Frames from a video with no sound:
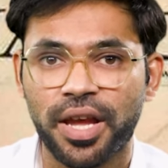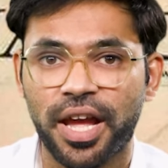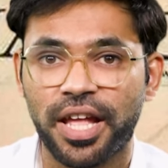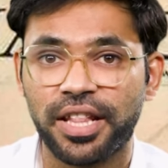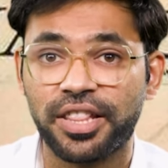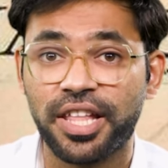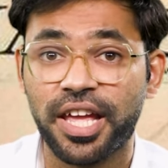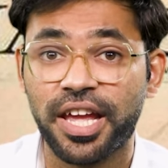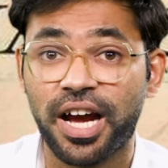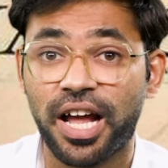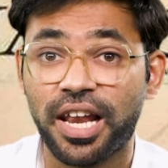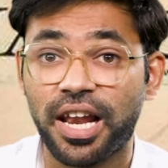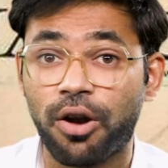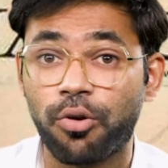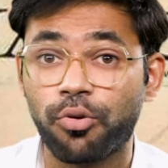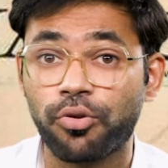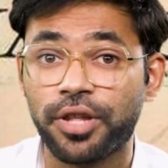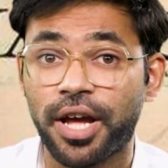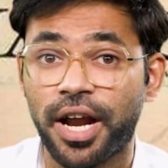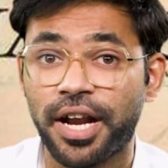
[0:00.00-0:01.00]
and they
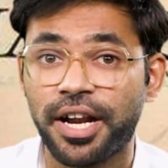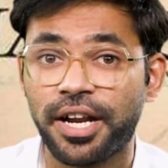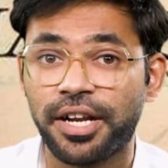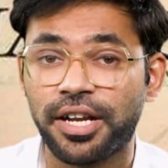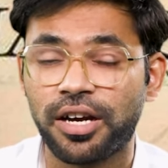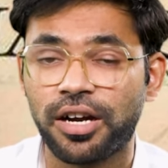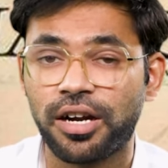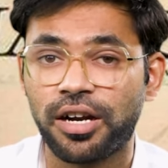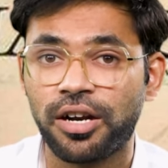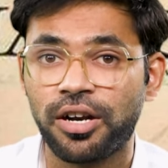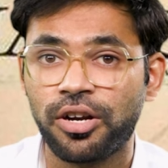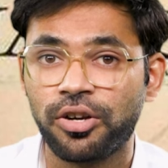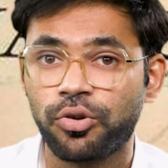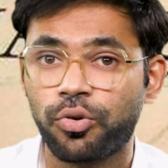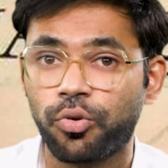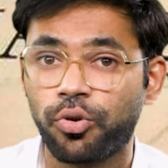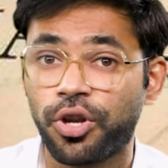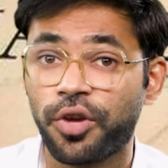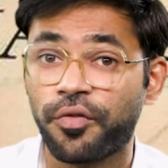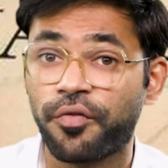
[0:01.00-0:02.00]
allowed the editor
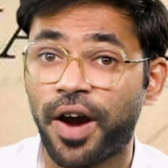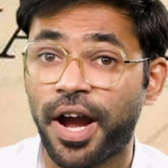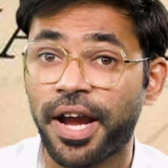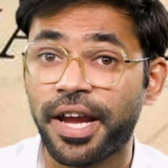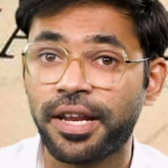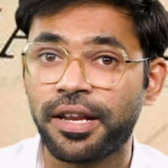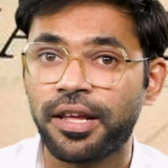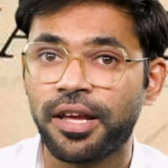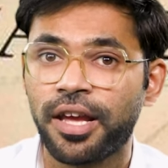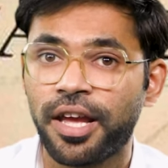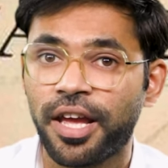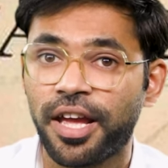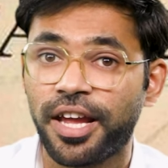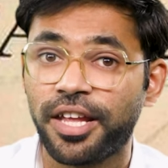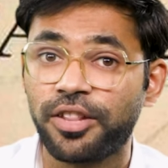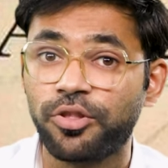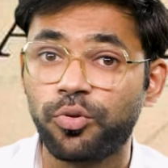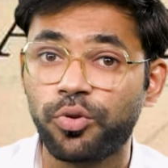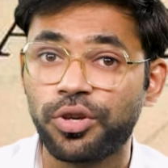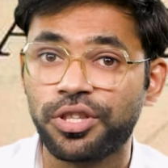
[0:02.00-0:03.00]
to define
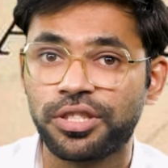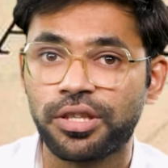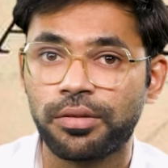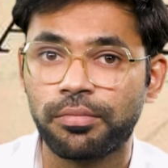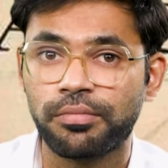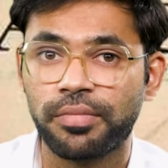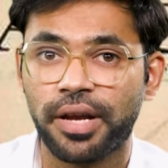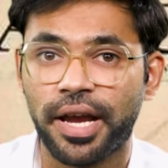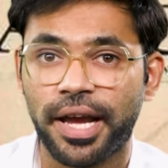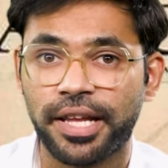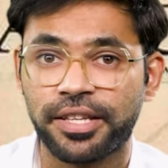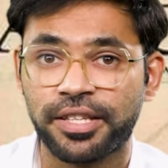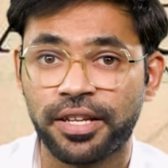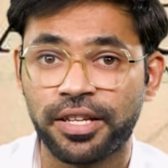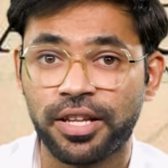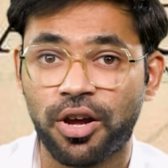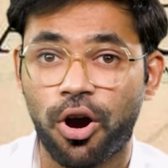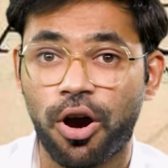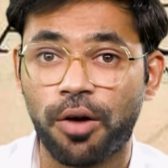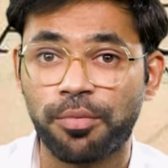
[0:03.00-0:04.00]
Hinduism as
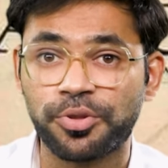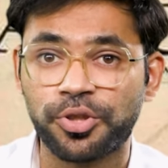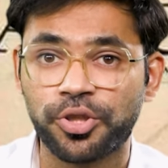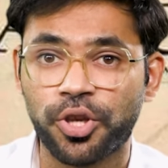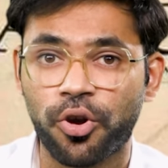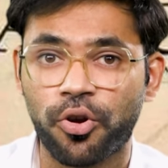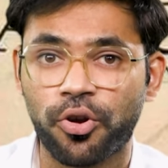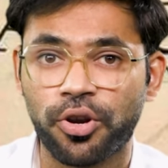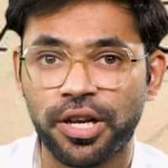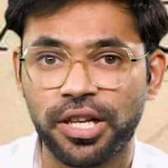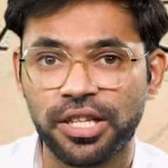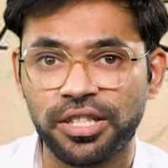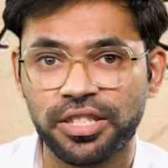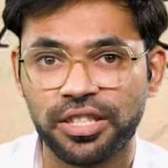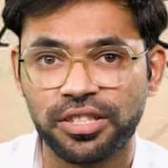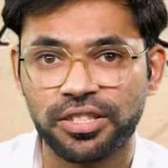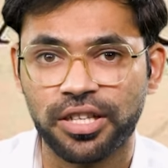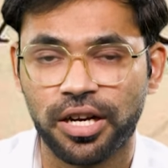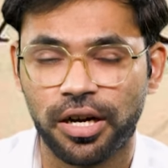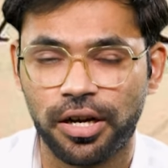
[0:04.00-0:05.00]
an obscure
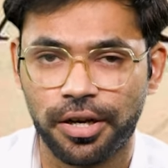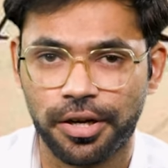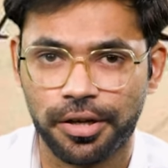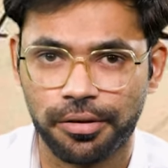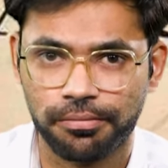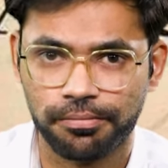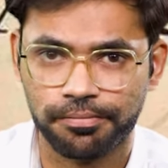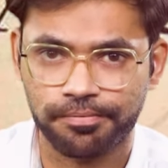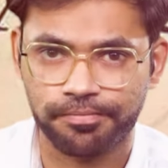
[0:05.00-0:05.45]
religious cult.